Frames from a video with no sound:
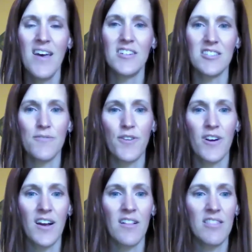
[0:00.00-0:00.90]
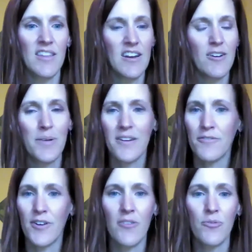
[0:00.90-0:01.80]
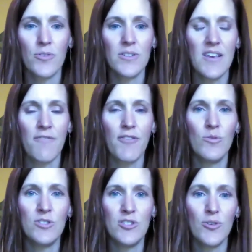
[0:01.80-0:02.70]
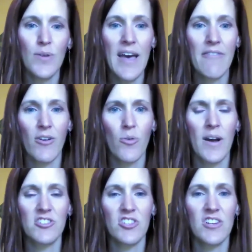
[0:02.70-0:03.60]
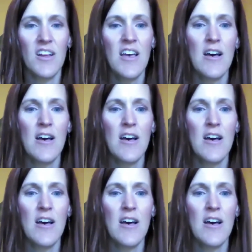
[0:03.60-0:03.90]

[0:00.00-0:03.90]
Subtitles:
Just for a little bit of ground rules, if you do have a question,